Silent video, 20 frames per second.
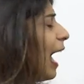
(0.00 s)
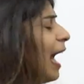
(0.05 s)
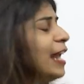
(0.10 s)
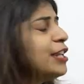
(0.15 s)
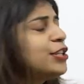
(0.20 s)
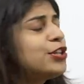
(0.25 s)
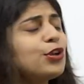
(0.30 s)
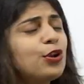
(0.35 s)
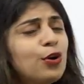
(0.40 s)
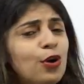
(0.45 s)

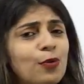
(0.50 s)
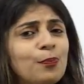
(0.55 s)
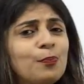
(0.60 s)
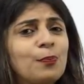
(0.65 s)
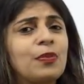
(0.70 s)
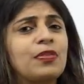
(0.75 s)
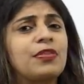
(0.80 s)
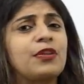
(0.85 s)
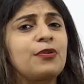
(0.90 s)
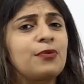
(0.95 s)
And you know,
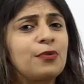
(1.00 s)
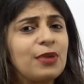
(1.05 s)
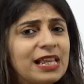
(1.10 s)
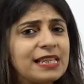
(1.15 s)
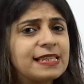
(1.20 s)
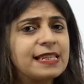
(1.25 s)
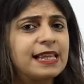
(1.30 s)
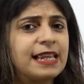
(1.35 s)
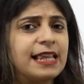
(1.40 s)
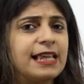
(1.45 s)
the
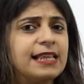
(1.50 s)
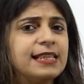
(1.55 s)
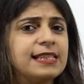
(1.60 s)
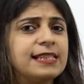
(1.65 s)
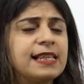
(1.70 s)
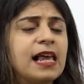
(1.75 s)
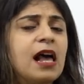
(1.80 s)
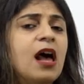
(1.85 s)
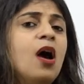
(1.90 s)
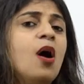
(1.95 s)
reason
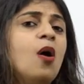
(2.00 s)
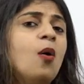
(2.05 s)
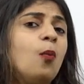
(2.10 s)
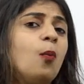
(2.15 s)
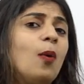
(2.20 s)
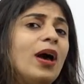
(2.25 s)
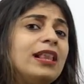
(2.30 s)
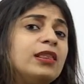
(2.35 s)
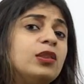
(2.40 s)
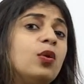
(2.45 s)
is
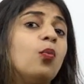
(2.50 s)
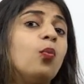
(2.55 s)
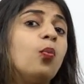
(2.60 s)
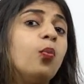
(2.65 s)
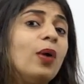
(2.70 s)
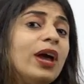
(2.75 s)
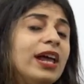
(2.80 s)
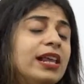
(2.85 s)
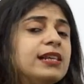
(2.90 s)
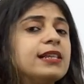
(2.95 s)
when the
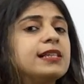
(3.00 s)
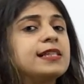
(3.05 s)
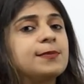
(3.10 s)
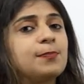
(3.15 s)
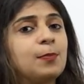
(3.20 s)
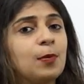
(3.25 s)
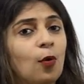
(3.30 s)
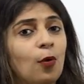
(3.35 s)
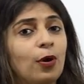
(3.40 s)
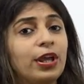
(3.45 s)
wind is
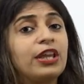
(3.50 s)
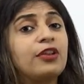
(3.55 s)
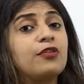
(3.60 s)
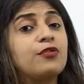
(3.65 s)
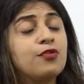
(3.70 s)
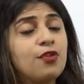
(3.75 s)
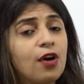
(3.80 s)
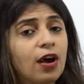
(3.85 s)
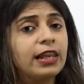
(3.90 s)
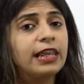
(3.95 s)
blowing
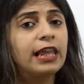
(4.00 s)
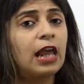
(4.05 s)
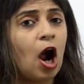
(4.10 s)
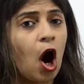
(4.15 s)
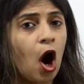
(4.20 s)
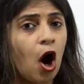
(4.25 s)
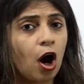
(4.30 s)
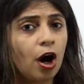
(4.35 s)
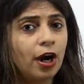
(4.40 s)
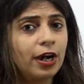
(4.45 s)
really
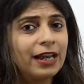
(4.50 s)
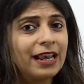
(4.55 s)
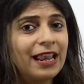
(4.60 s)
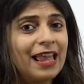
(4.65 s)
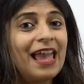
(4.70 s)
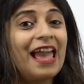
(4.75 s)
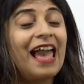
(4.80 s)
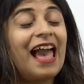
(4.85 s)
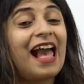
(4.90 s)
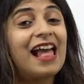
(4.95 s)
hard,
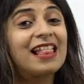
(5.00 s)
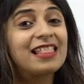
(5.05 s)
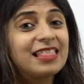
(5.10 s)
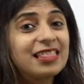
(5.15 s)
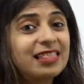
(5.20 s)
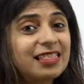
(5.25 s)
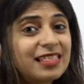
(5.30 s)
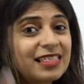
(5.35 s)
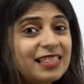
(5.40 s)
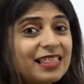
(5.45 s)

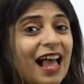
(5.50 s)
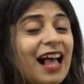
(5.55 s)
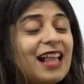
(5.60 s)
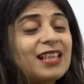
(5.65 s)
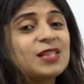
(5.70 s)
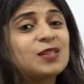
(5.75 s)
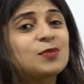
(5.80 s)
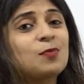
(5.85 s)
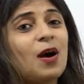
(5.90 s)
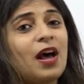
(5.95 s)
and
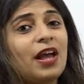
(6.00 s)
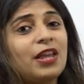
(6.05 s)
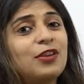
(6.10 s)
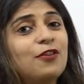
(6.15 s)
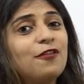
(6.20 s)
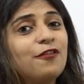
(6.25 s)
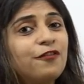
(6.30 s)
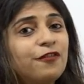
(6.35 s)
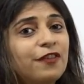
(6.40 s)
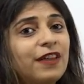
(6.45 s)
that's why
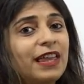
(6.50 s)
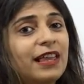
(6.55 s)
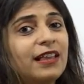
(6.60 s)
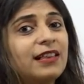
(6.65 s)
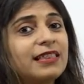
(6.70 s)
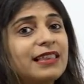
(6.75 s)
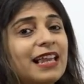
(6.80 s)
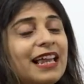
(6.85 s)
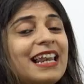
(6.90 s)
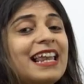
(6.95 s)
you
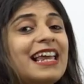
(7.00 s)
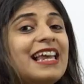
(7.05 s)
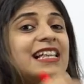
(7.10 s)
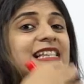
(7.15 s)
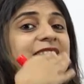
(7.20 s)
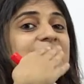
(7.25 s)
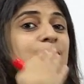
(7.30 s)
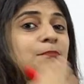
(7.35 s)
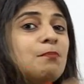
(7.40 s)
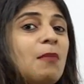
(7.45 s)
feel that
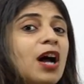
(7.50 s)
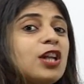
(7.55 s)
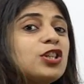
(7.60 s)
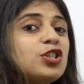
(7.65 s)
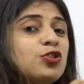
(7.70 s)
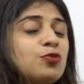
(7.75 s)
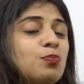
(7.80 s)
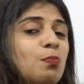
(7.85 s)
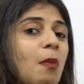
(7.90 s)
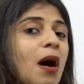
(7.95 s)
it's
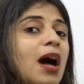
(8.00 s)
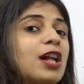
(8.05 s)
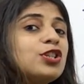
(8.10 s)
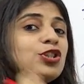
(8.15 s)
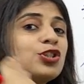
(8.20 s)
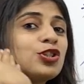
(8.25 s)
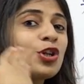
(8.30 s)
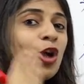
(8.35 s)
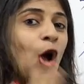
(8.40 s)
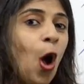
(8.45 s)
much,
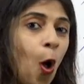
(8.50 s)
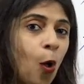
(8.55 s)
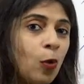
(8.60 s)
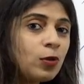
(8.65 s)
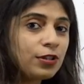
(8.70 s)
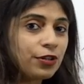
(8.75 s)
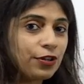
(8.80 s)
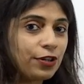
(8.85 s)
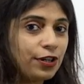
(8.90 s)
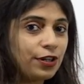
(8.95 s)
much
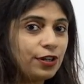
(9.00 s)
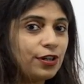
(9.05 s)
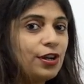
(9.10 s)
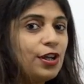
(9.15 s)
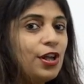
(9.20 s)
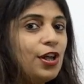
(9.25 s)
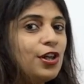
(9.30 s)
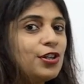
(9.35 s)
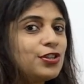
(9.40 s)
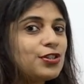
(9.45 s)
colder.
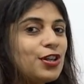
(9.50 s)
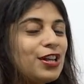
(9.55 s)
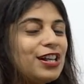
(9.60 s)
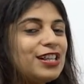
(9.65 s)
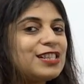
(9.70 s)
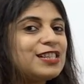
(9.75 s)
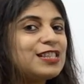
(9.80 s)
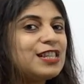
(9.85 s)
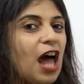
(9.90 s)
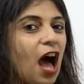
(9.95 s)
So
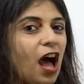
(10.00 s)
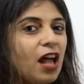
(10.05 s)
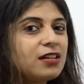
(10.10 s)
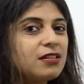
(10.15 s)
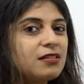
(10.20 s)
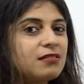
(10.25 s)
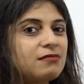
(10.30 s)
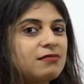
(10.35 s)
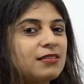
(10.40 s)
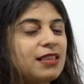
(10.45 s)
it's not
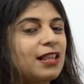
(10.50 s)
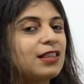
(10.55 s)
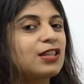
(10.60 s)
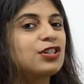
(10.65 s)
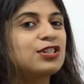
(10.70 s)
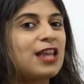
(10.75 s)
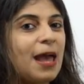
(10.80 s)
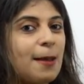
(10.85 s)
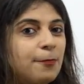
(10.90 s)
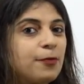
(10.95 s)
that the
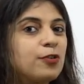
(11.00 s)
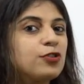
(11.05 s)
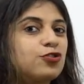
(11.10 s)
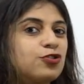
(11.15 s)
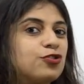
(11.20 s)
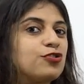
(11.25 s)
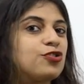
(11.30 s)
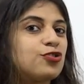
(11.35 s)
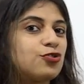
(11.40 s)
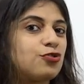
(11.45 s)

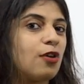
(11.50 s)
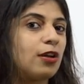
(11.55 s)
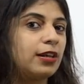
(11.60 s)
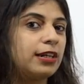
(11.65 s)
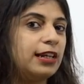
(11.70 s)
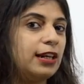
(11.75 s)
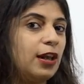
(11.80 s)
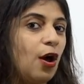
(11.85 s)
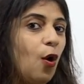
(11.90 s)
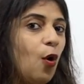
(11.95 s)
temperature is
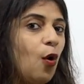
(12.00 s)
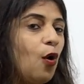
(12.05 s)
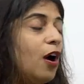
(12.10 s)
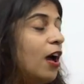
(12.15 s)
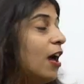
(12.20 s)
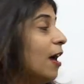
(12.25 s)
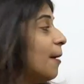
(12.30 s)
really low,